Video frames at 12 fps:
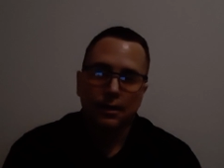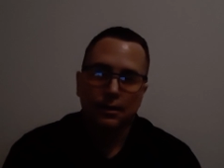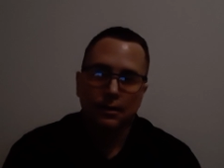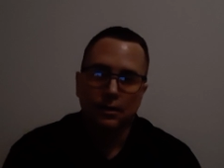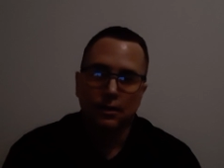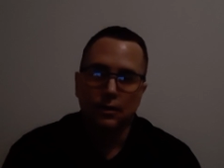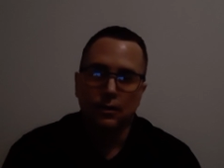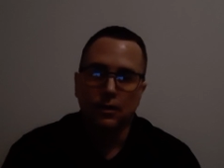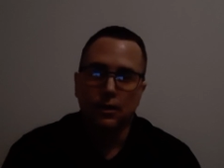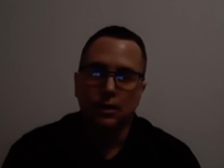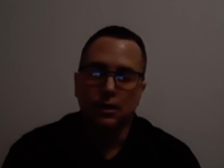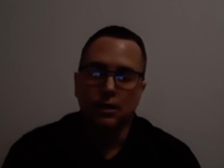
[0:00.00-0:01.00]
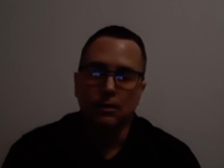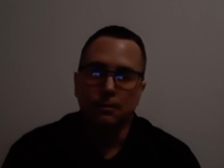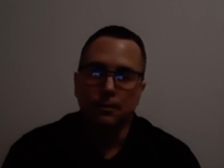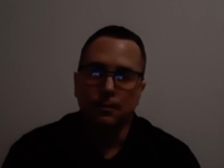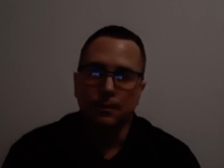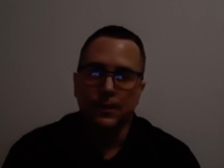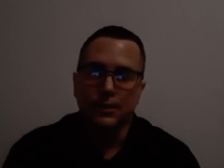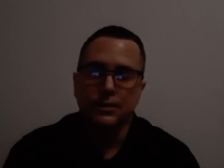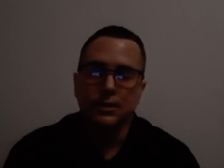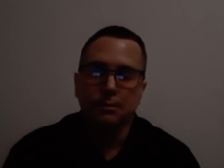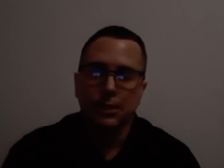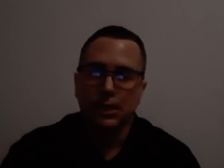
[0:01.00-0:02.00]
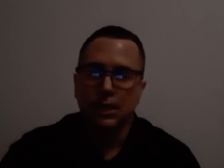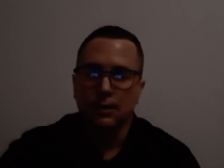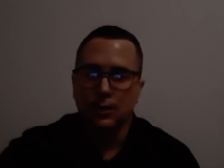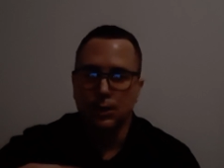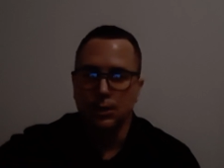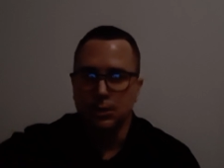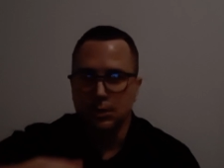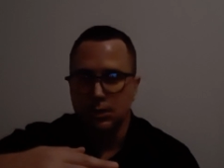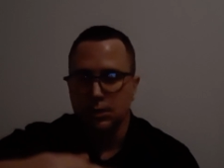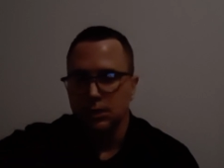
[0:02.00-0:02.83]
you know, um, there are similarities